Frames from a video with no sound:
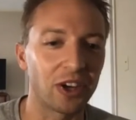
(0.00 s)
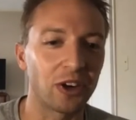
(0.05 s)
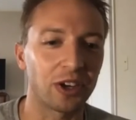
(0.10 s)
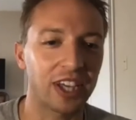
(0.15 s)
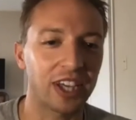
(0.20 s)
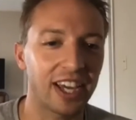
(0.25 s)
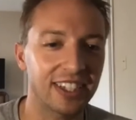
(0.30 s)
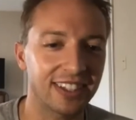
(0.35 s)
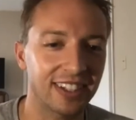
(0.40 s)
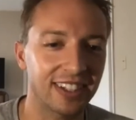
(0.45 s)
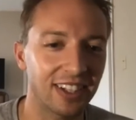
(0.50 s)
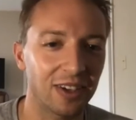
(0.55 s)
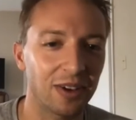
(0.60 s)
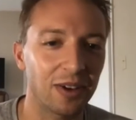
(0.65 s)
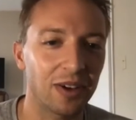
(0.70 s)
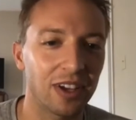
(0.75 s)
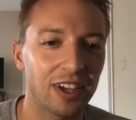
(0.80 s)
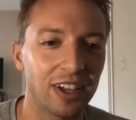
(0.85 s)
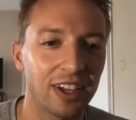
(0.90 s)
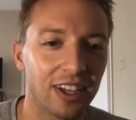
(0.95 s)
would anyone
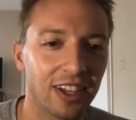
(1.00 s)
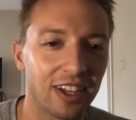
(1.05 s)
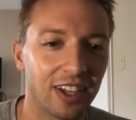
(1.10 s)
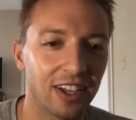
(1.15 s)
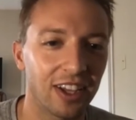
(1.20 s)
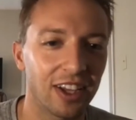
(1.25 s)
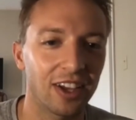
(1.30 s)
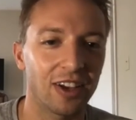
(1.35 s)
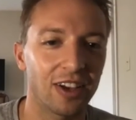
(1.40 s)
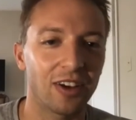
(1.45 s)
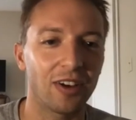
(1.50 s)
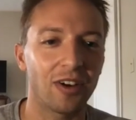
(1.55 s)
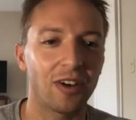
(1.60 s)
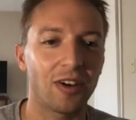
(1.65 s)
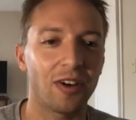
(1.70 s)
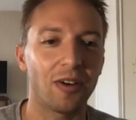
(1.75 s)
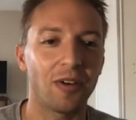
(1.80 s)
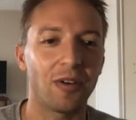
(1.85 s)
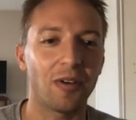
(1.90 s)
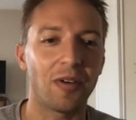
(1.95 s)
want to freaking coach
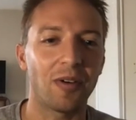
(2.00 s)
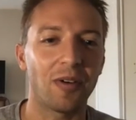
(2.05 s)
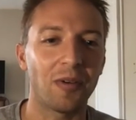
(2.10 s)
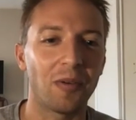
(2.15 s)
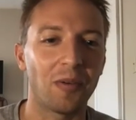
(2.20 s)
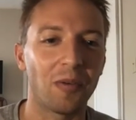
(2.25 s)
Kyrie Irving?